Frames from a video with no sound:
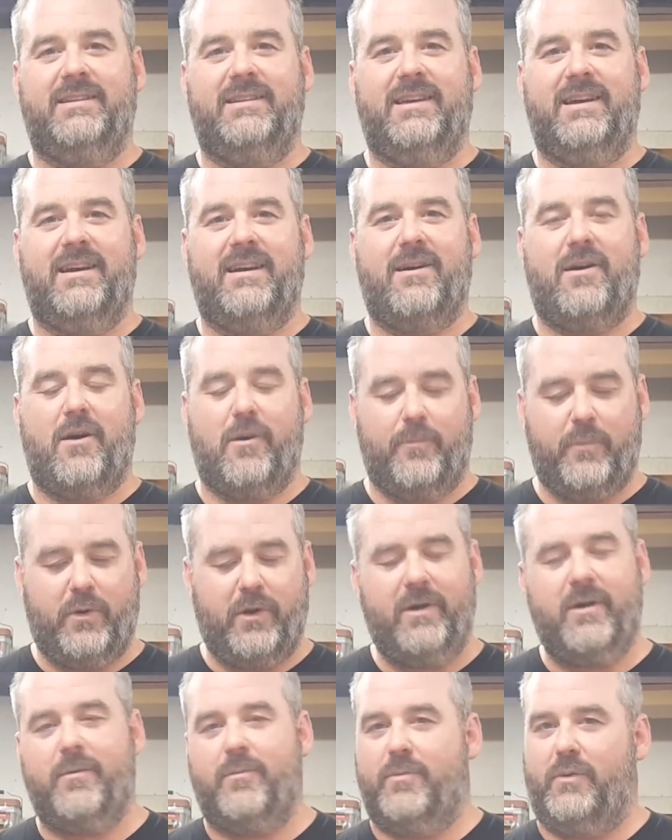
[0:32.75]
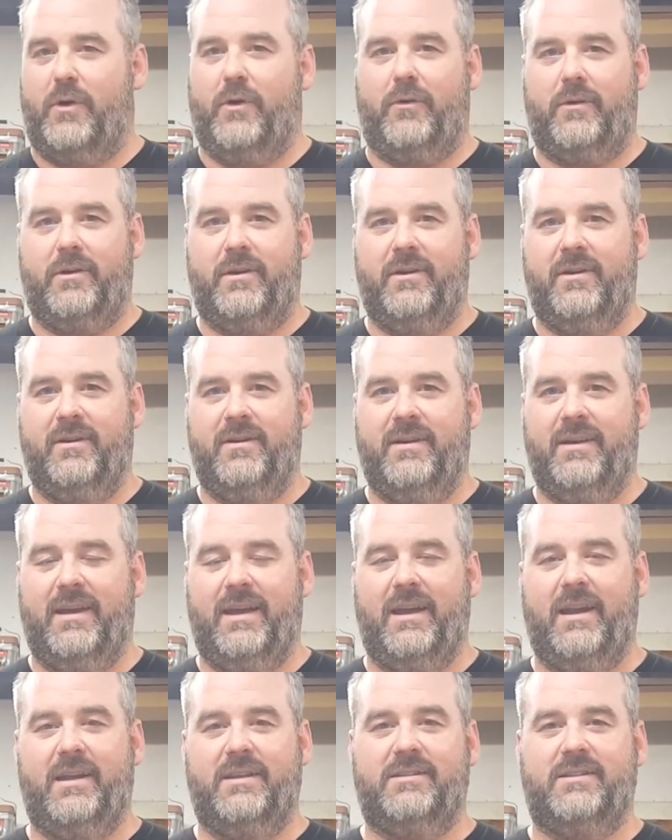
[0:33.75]
Our printer broke
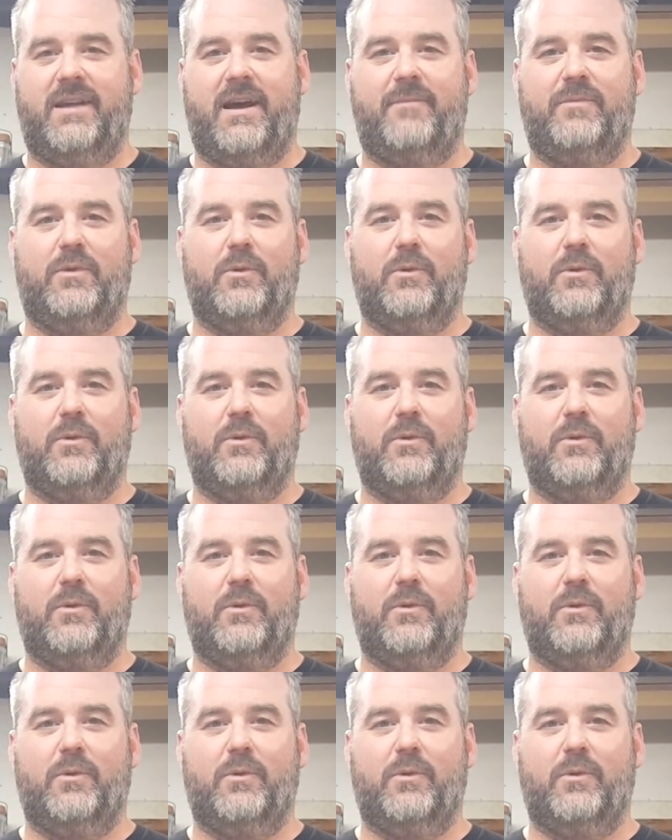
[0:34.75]
and it stopped